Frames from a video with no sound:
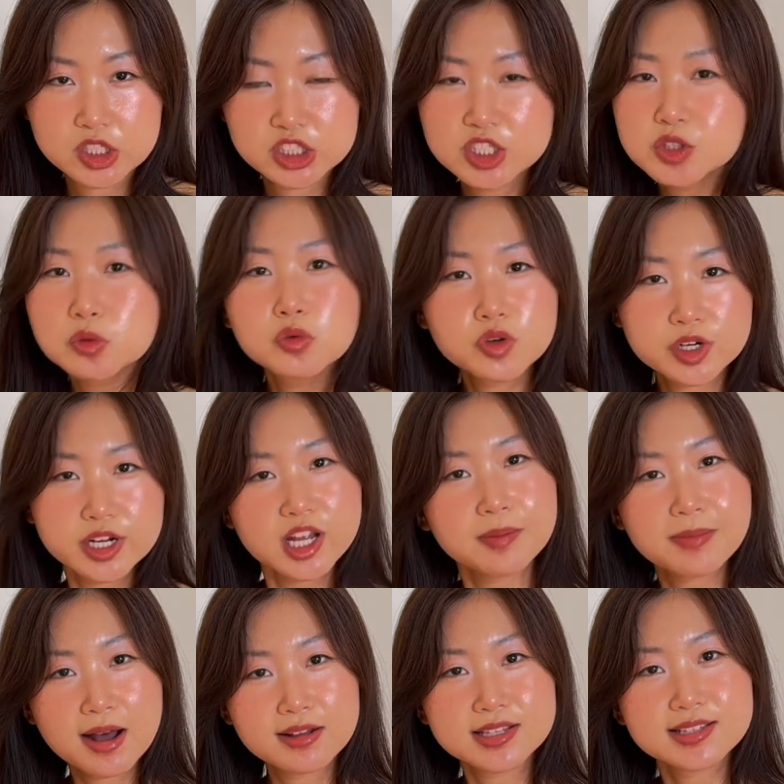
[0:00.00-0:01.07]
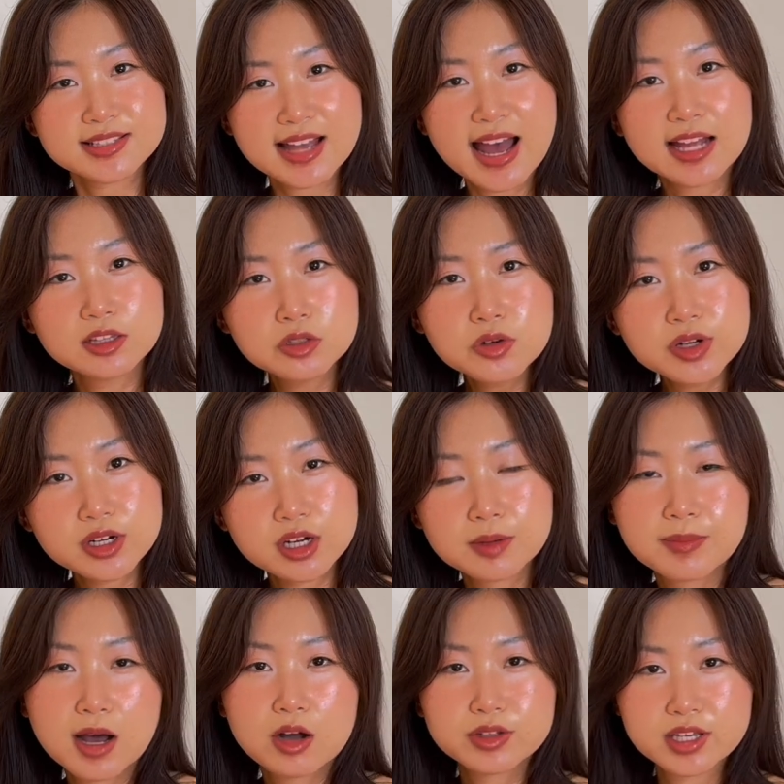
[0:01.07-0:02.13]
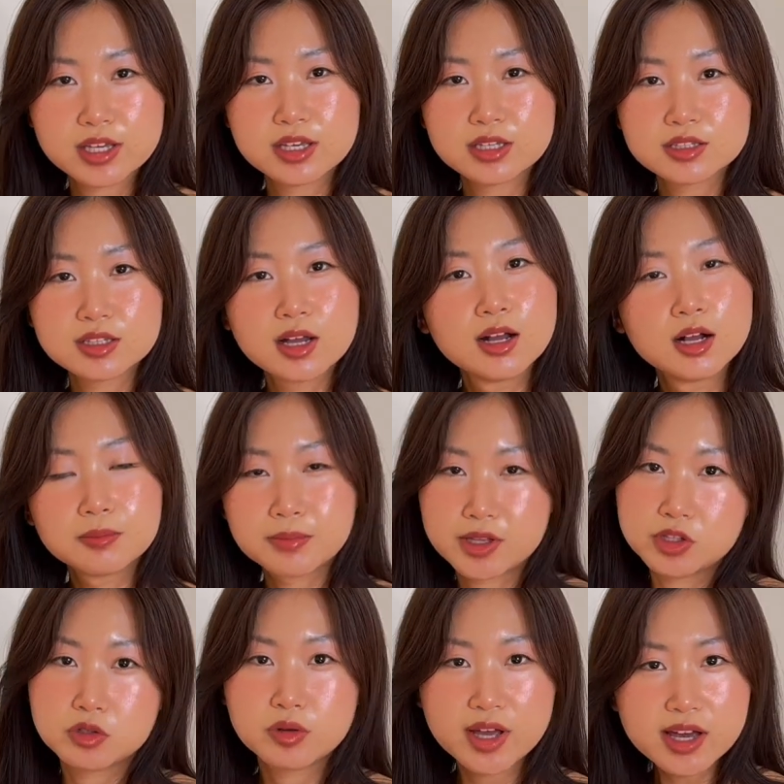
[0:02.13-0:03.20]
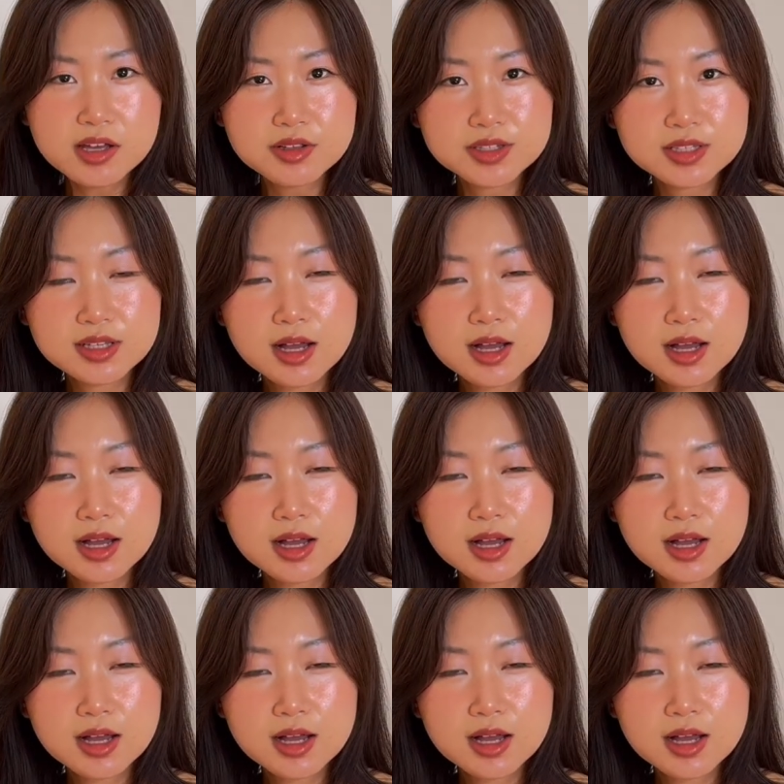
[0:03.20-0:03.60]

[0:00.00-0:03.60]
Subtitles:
She's worried about the sad lawyer, about his mental health.